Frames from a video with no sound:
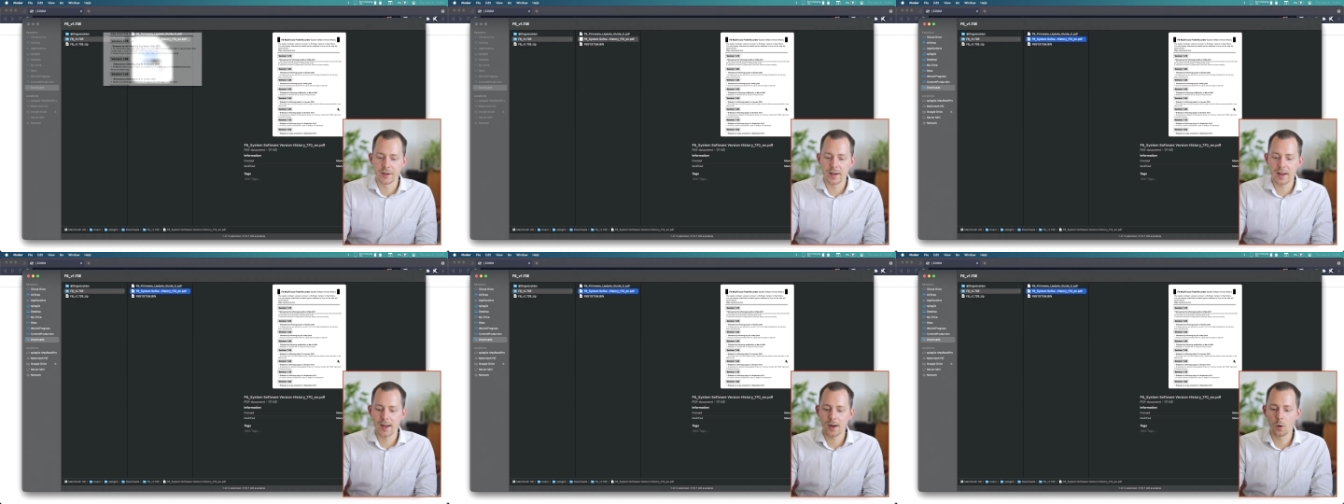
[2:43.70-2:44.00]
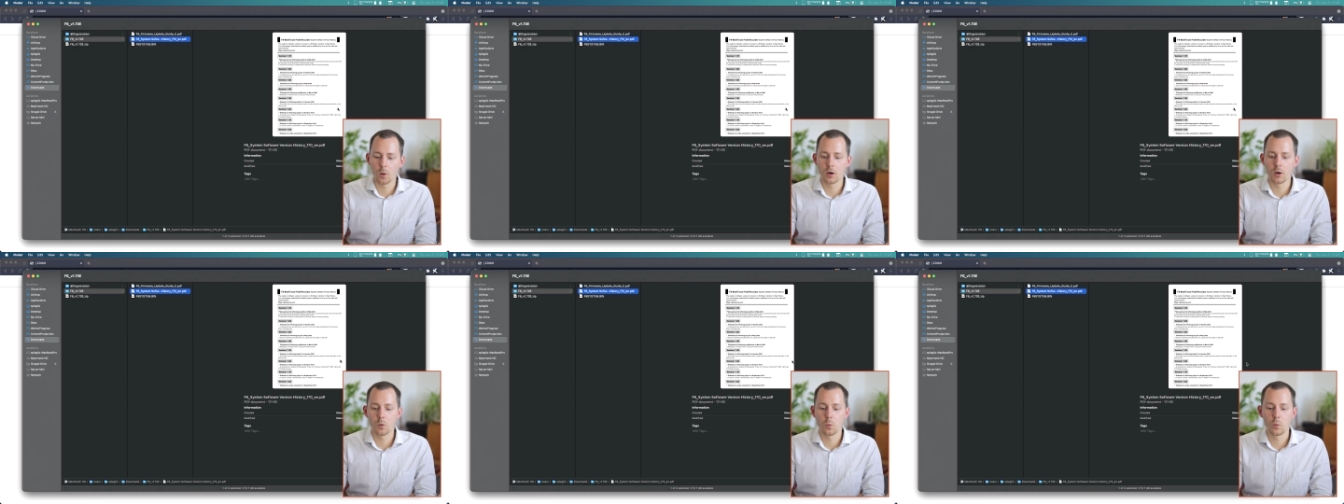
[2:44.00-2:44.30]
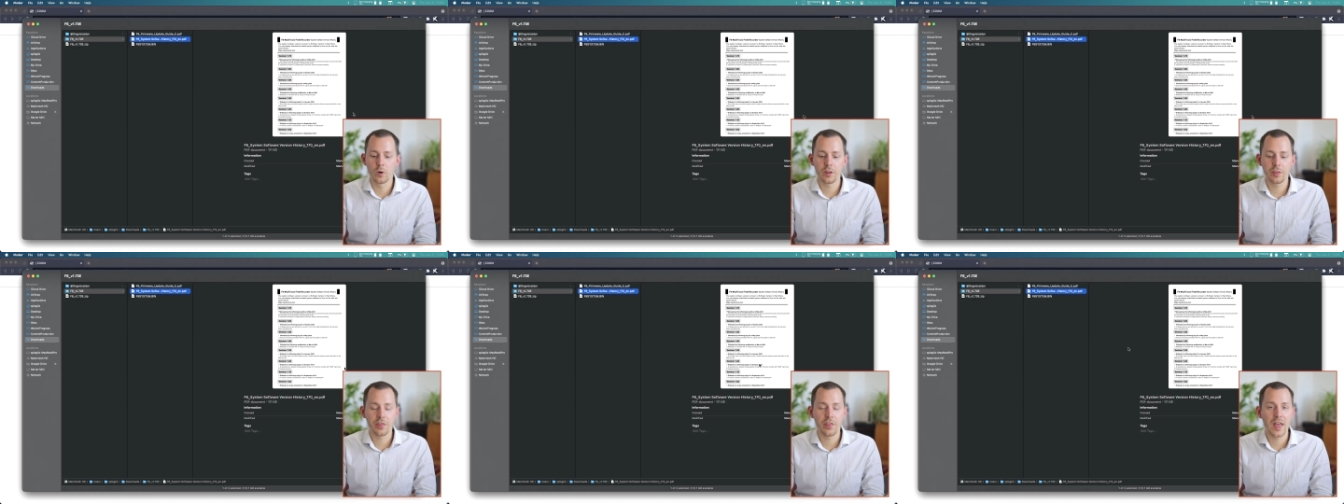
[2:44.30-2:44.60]
Now,
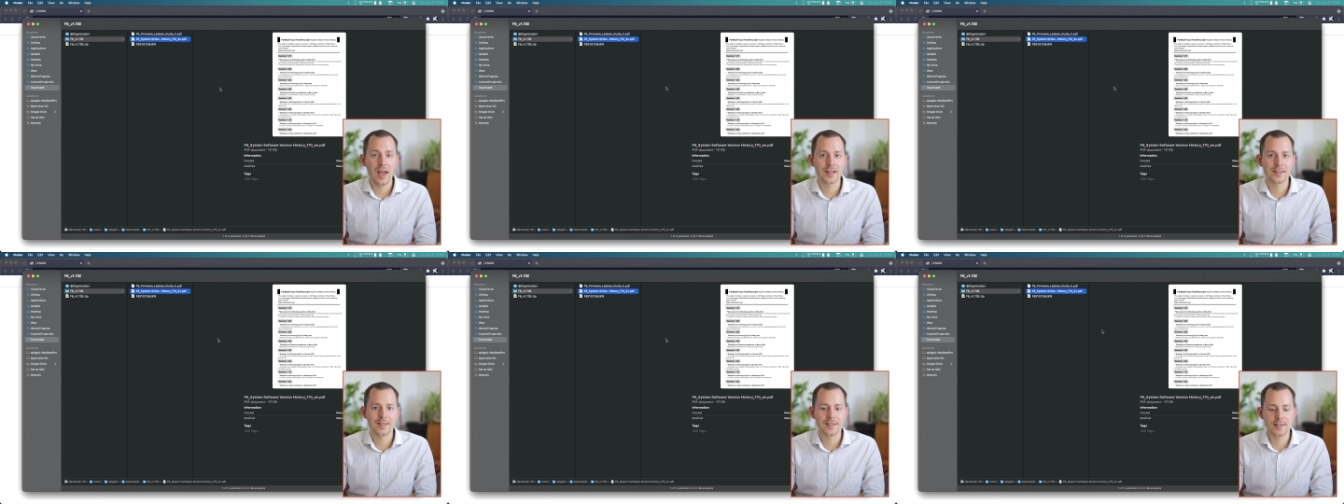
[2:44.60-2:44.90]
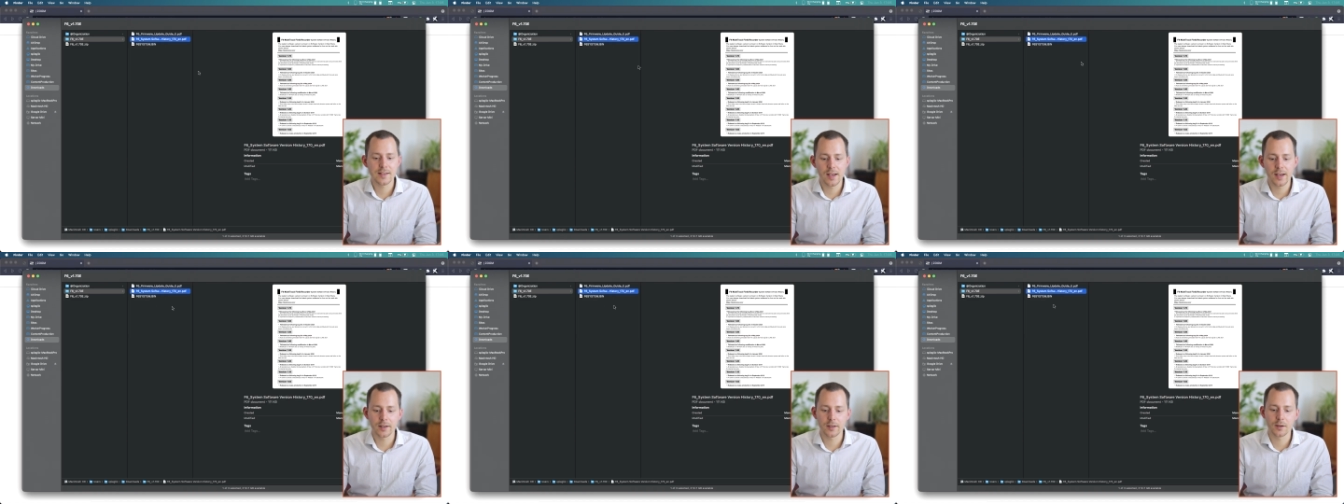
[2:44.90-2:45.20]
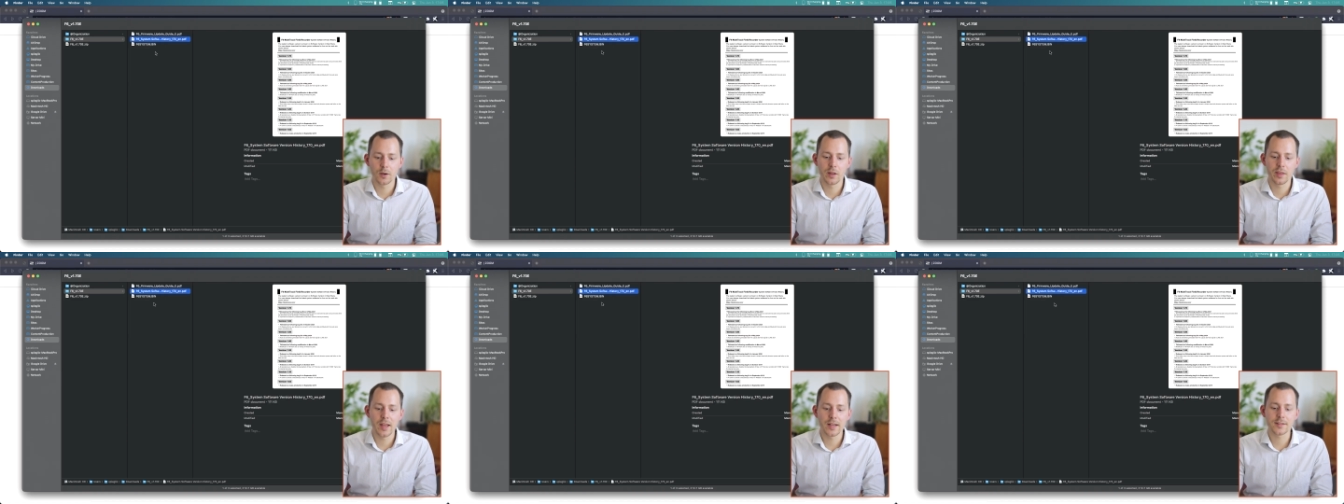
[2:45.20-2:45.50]
with that said,
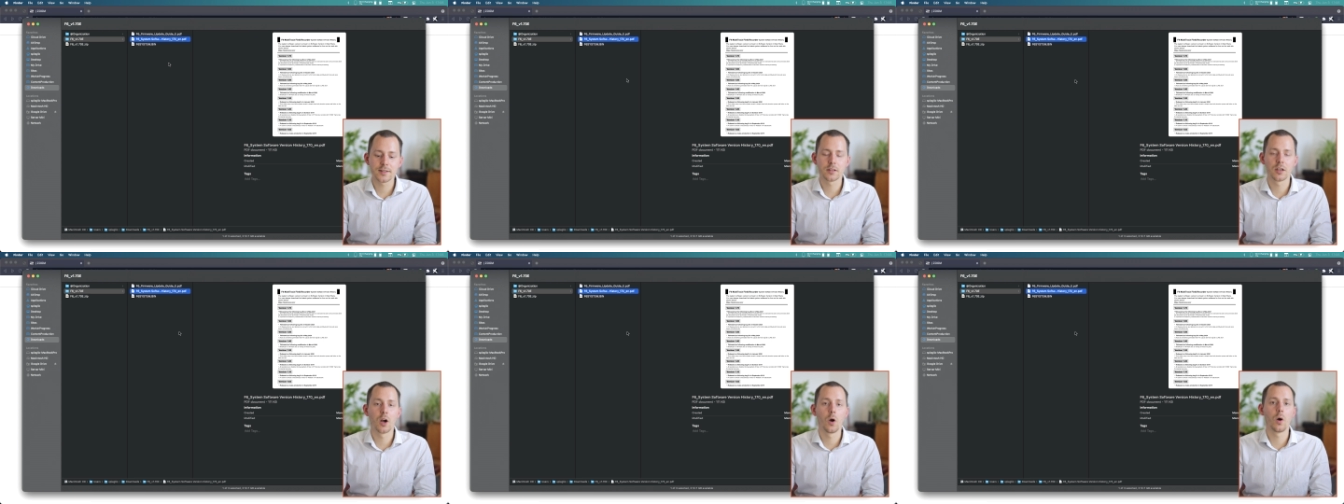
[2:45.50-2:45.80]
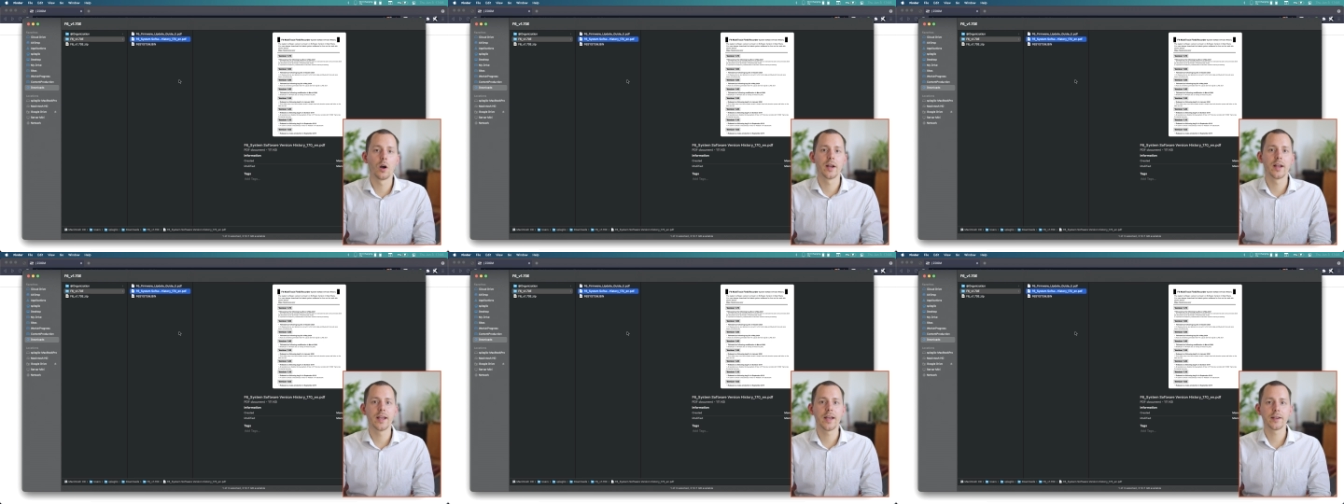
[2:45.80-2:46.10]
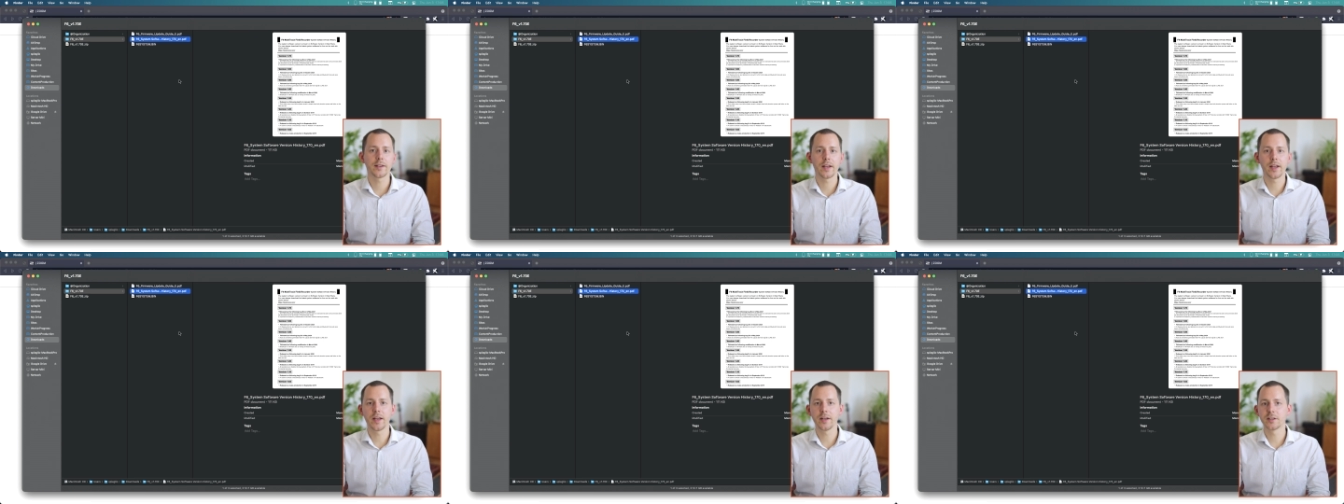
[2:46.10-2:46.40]
let's go
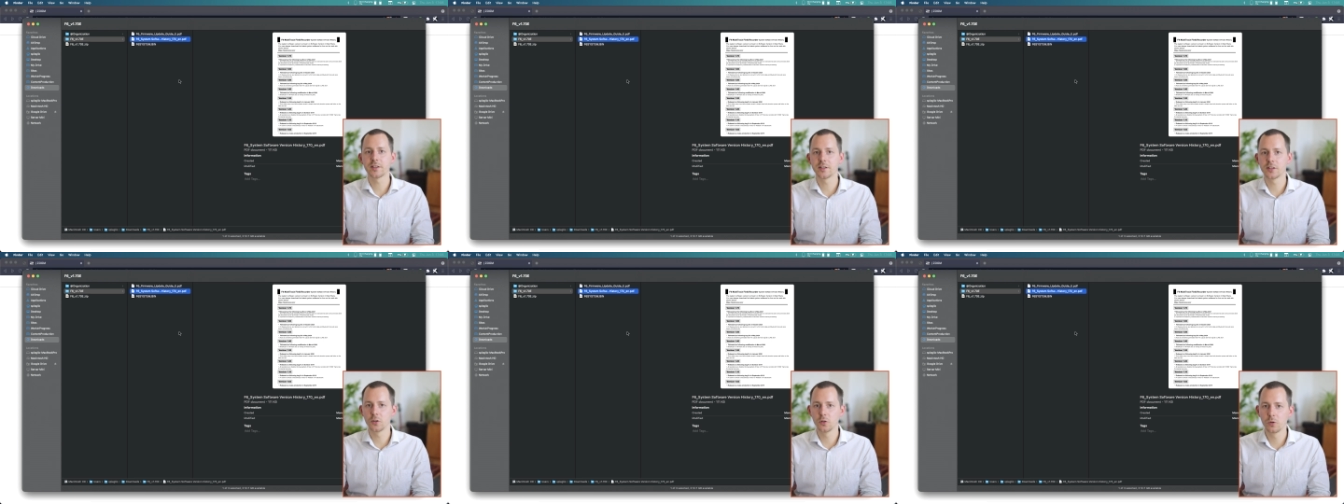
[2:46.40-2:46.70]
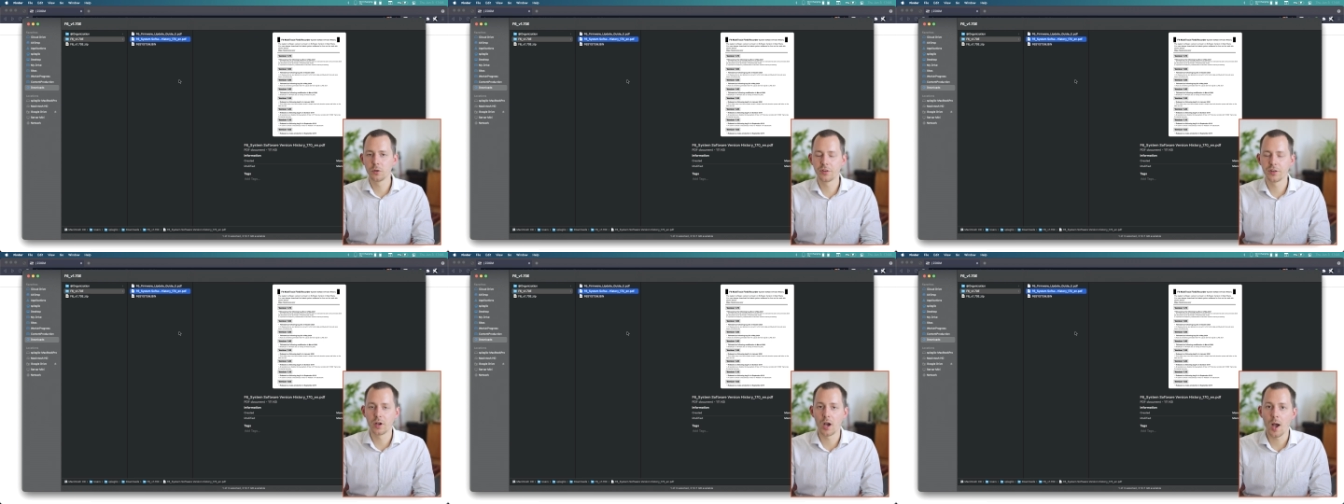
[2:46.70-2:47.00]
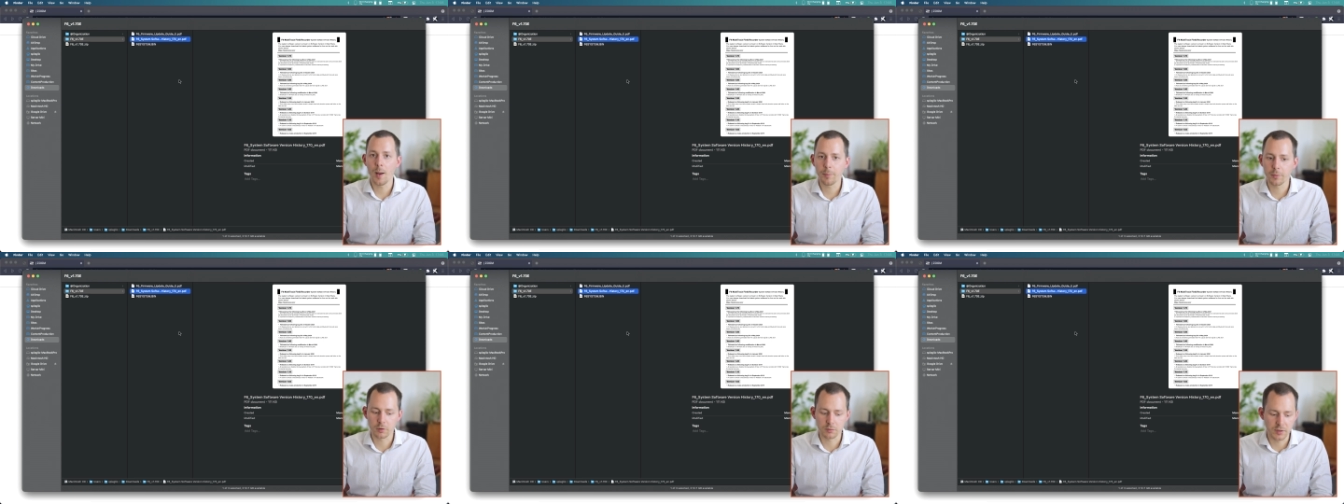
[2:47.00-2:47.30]
ahead and do the
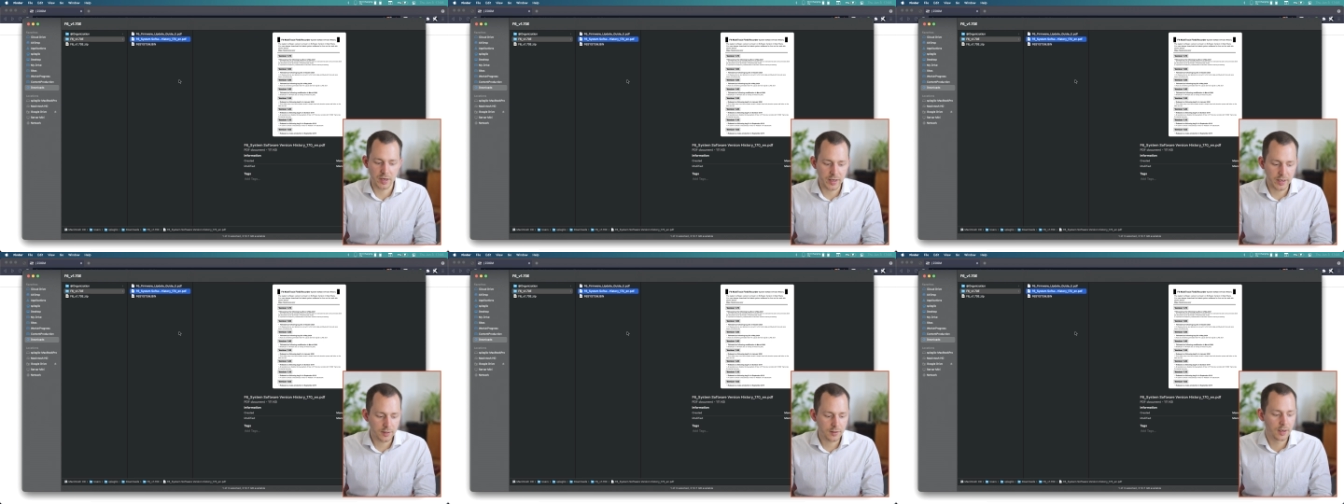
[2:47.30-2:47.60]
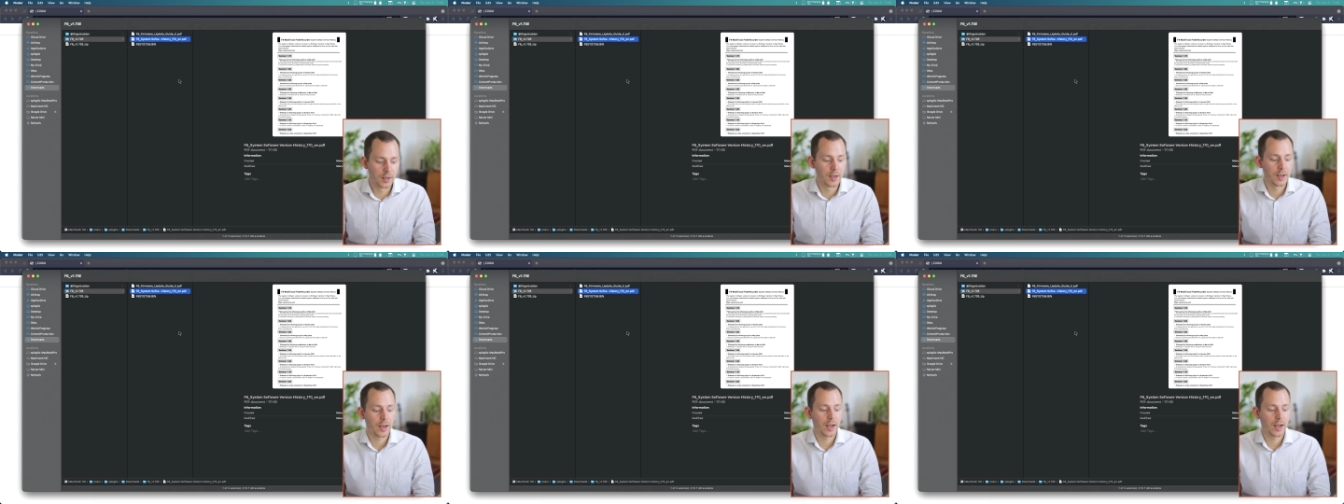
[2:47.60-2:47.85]
upgrade.